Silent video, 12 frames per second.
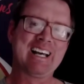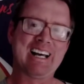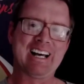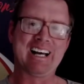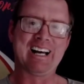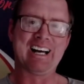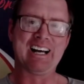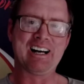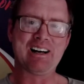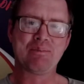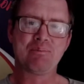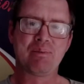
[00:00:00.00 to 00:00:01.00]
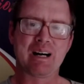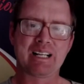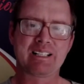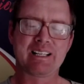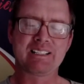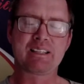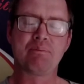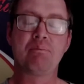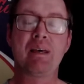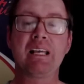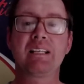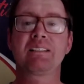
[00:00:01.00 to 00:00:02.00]
but it's the
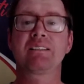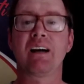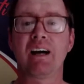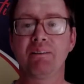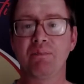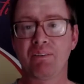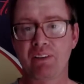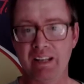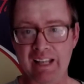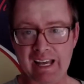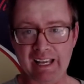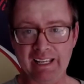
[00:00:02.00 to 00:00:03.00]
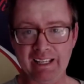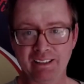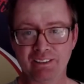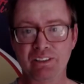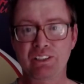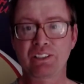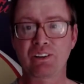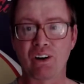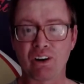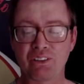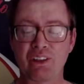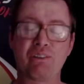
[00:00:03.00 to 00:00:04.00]
best time of the day to
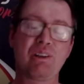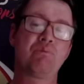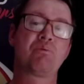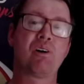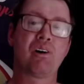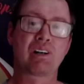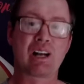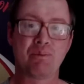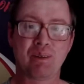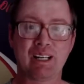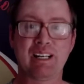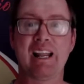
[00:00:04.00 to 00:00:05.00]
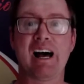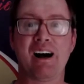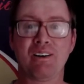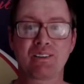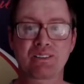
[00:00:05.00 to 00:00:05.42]
start the reprogramming now.